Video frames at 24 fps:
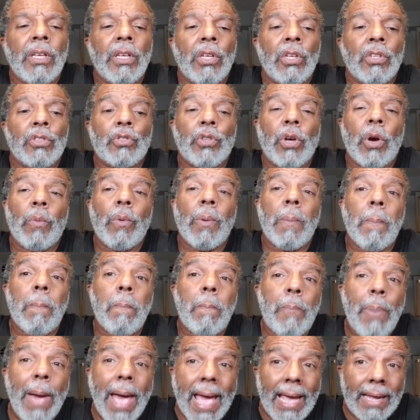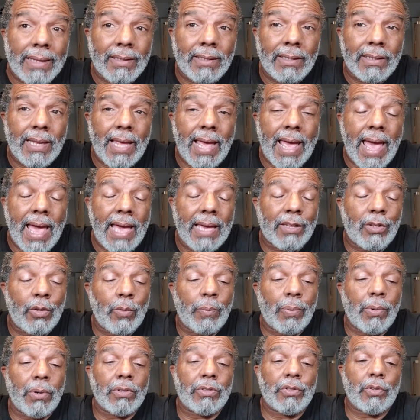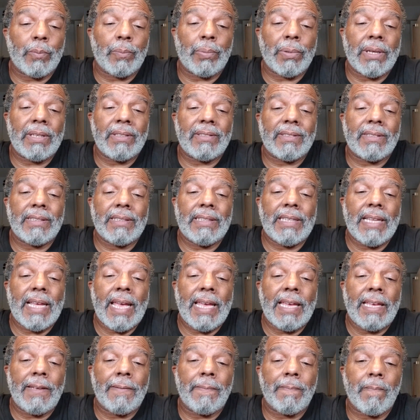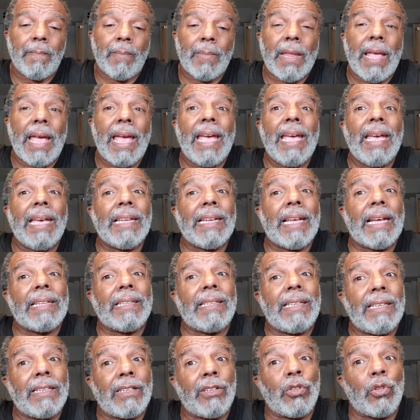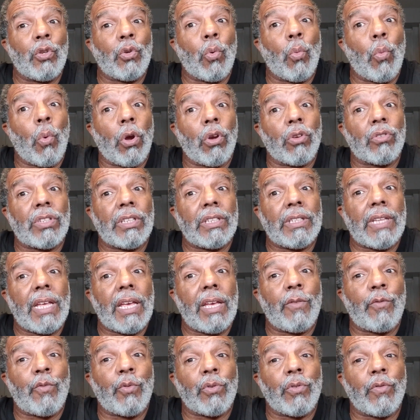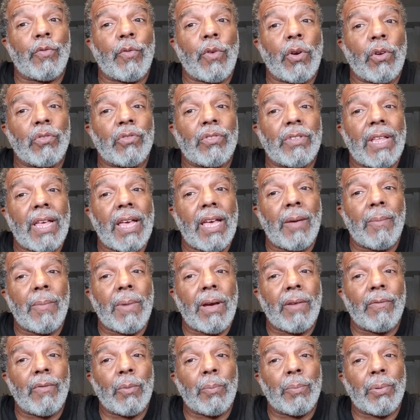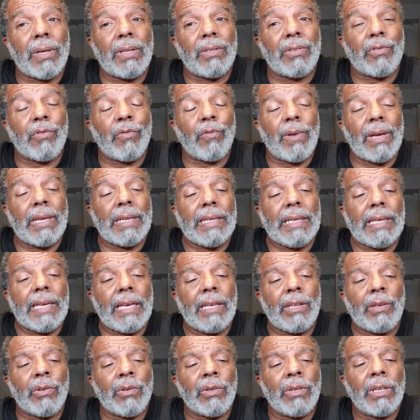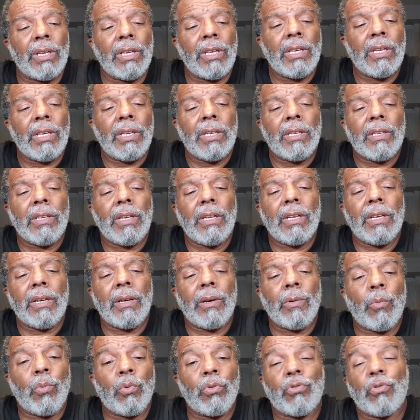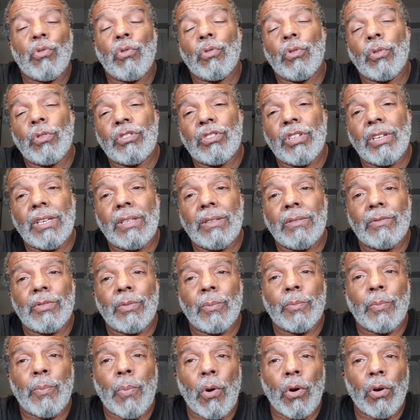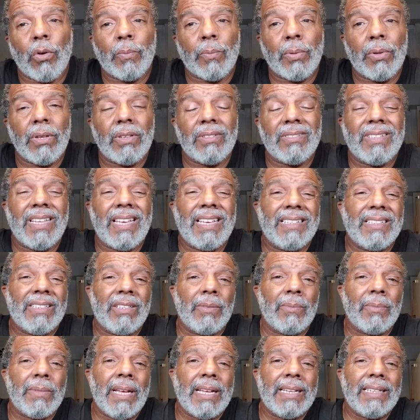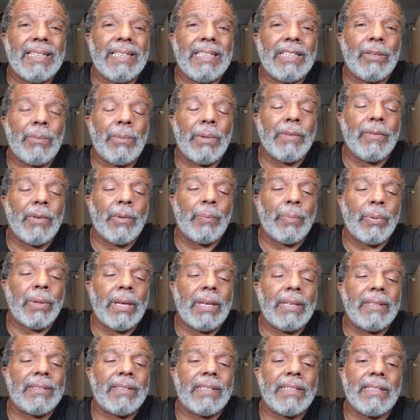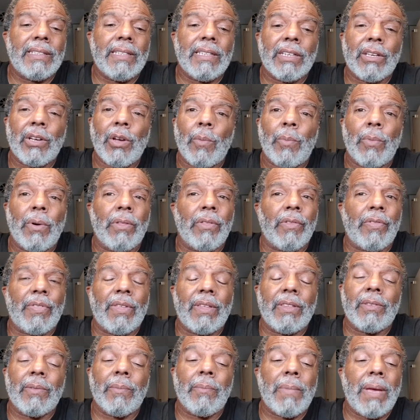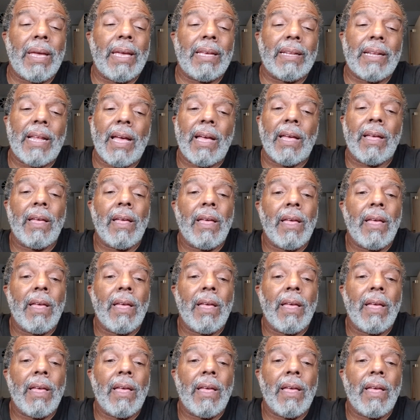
So I went back to the acupuncture place today, and I did a little work today for the first time. I replaced the radiator, was going to change some spark plugs. They ended up not needing to be replaced, and did a couple other things. And man,